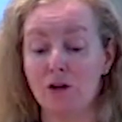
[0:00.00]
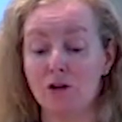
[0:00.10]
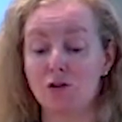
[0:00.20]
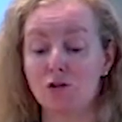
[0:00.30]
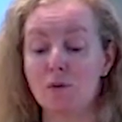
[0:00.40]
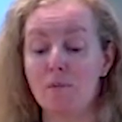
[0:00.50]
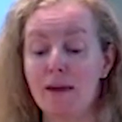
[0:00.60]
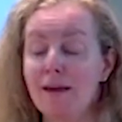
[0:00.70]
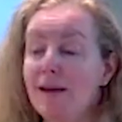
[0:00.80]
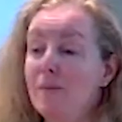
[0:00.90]
should
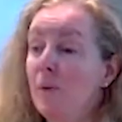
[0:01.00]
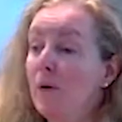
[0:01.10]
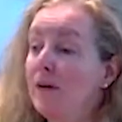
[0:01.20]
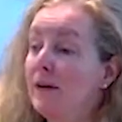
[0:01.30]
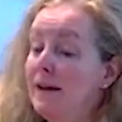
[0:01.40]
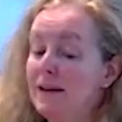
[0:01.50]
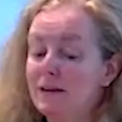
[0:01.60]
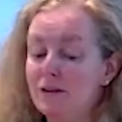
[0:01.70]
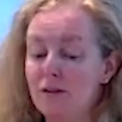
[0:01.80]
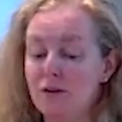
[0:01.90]
be imported
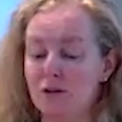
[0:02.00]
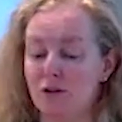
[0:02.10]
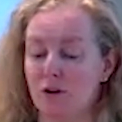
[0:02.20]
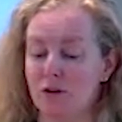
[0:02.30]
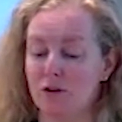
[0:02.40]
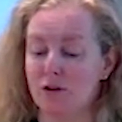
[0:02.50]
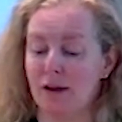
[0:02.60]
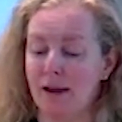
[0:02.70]
into the church